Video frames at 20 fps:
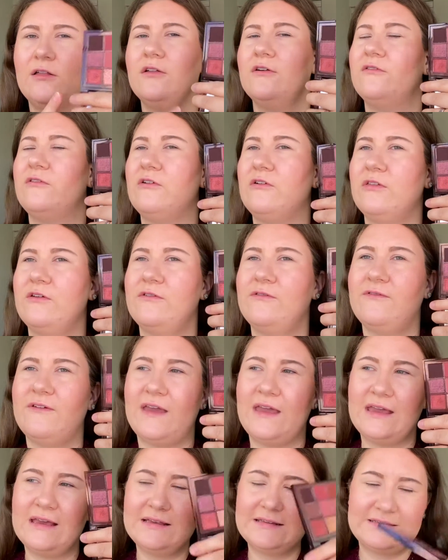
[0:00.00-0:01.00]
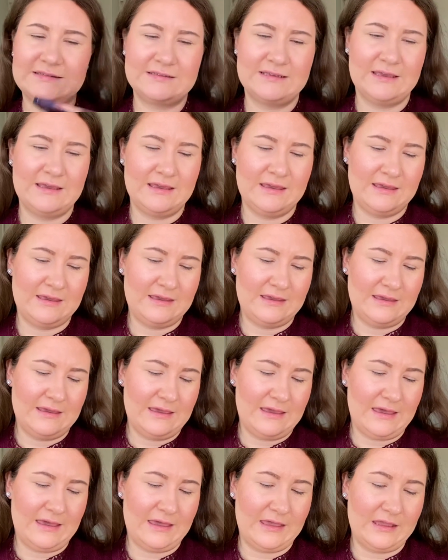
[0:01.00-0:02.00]
over the face.
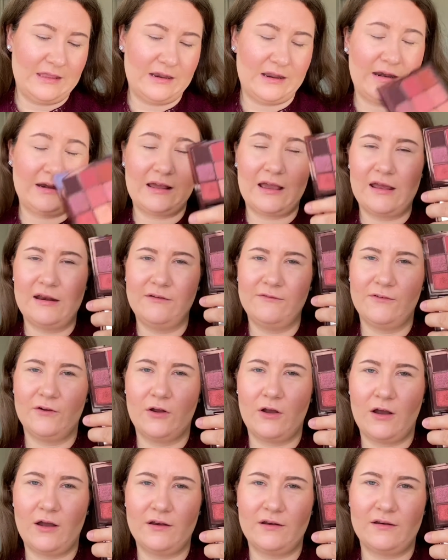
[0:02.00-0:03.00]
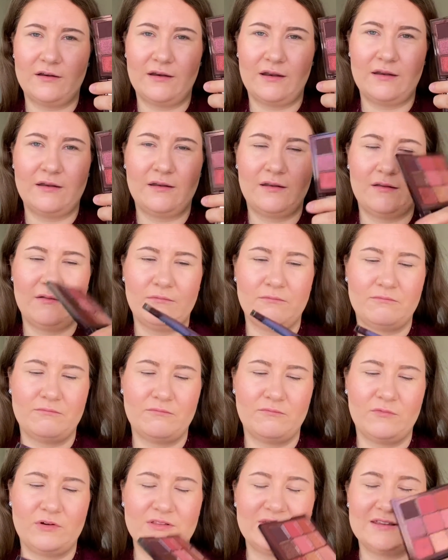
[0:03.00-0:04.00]
And I'd kind of forgotten
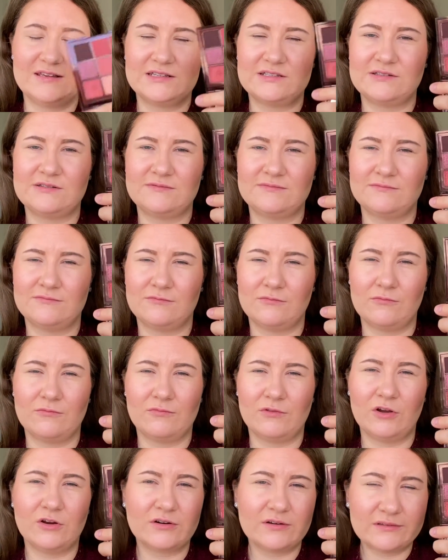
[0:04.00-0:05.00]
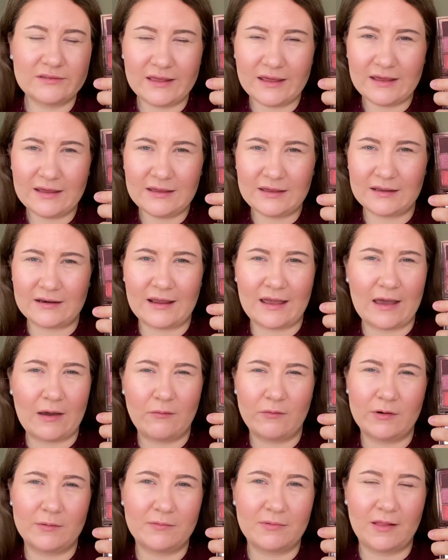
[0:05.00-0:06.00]
what this looked like and
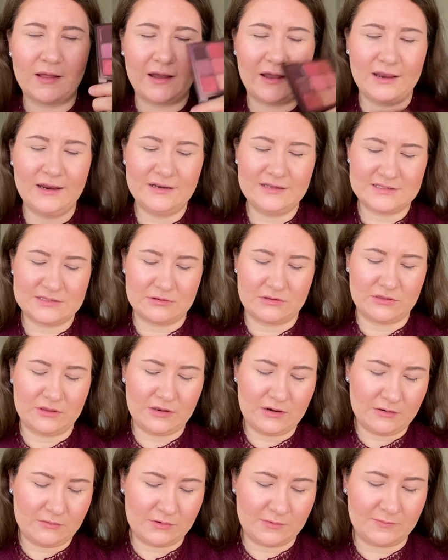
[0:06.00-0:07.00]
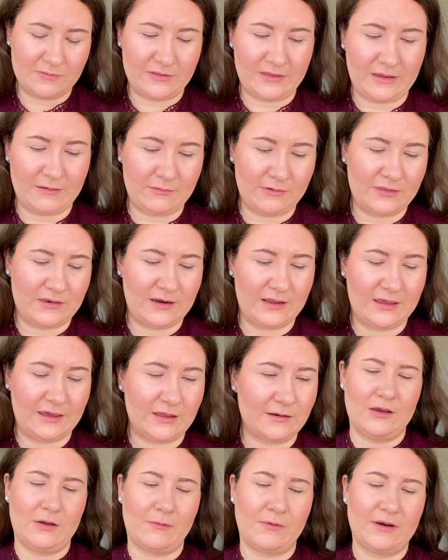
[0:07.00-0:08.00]
how it applied, so I thought I would play with it
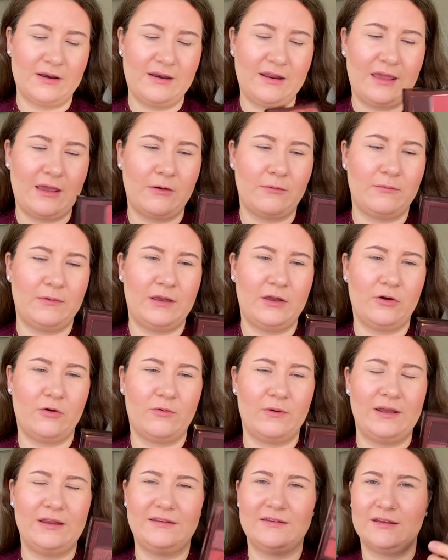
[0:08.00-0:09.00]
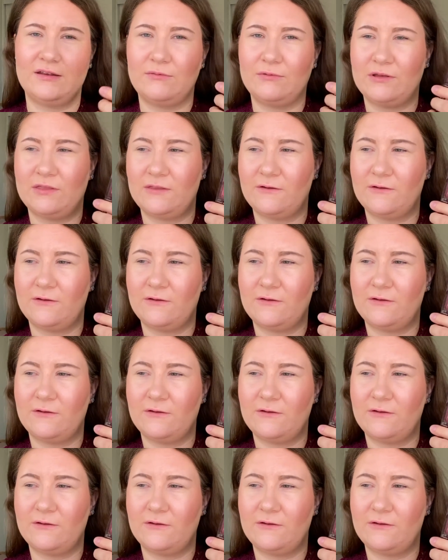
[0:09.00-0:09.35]
again. I wanted to get reacquainted with the